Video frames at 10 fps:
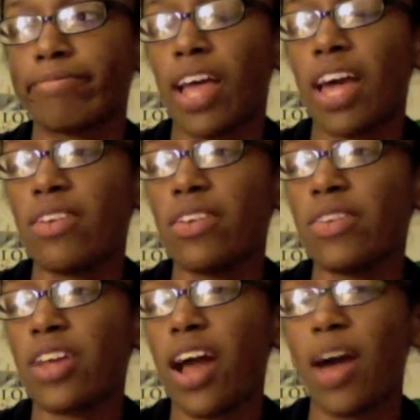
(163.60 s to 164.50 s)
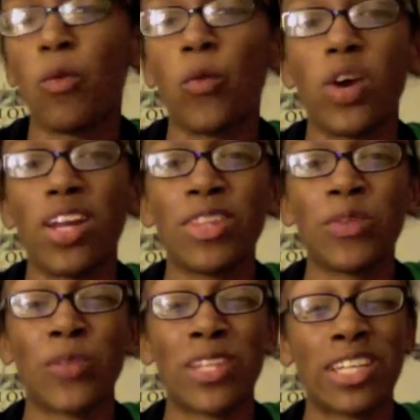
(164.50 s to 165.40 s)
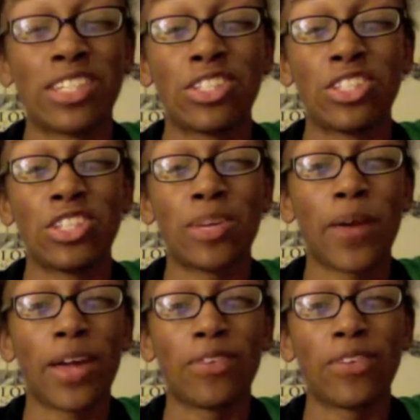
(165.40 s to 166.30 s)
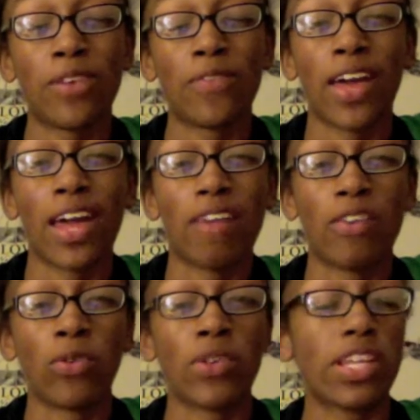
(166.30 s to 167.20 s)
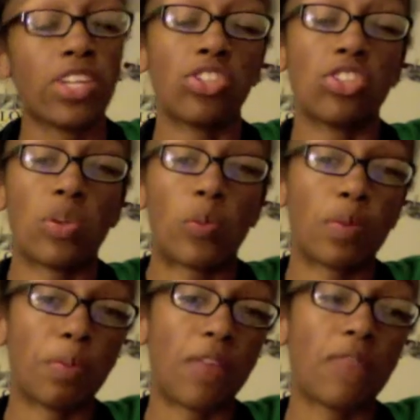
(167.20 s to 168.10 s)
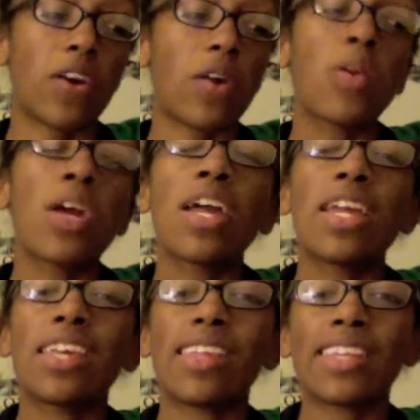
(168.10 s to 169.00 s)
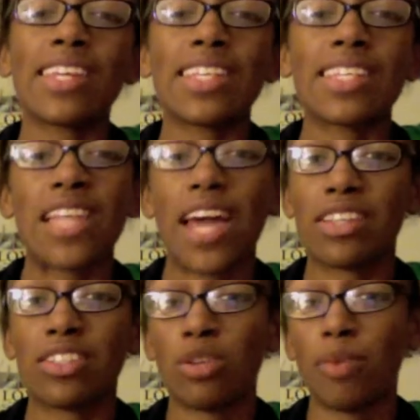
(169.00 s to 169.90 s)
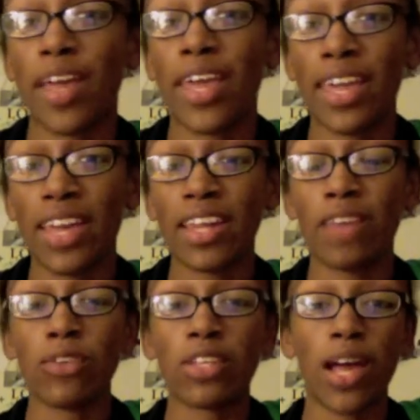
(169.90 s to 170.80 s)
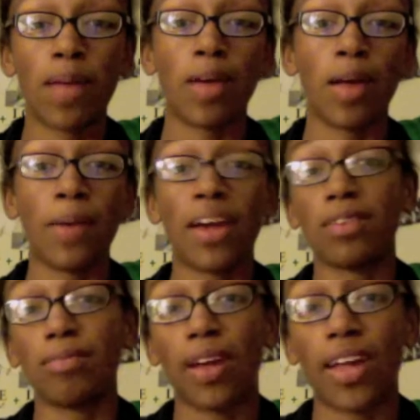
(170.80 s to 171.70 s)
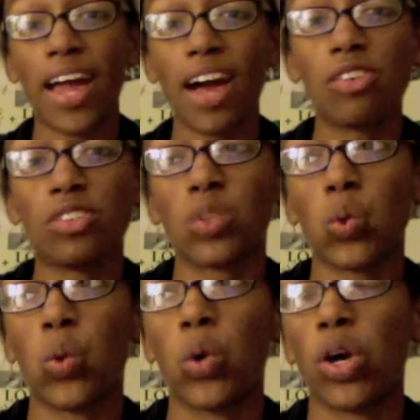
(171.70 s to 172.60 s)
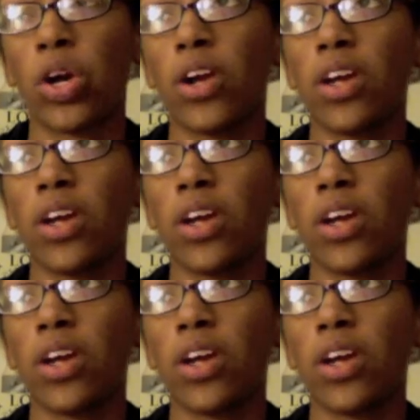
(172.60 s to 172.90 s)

I don't even know what is a relationship. I don't know if I have a relationship with my phone. Yes, it is attached to my hand every time I'm out of my house, or